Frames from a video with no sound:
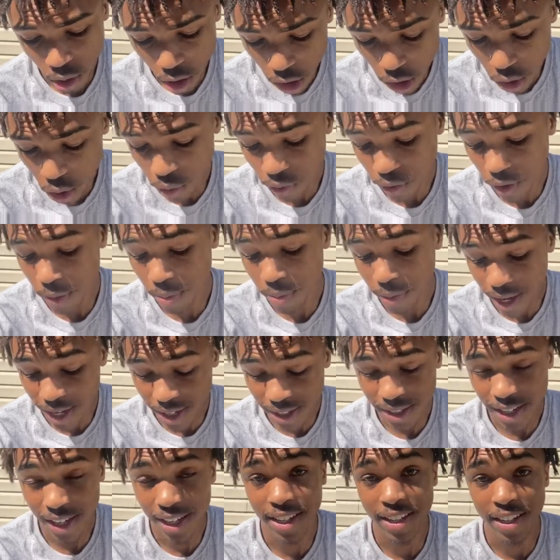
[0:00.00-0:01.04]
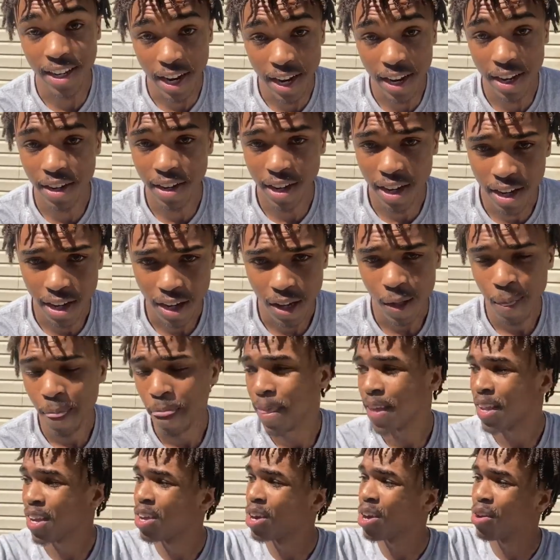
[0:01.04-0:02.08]
doth he meditate day and night.
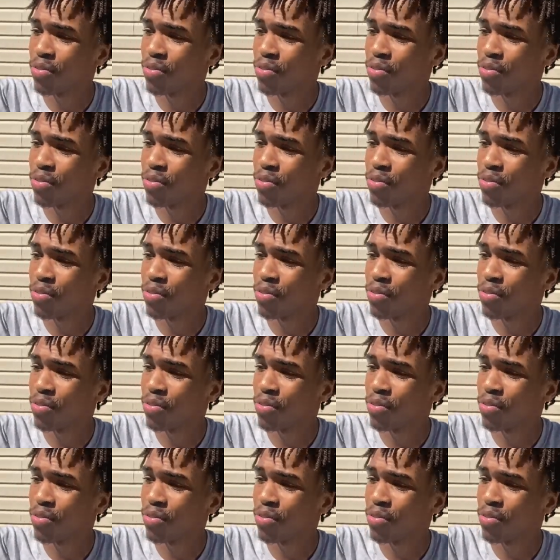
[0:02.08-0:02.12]
Cut off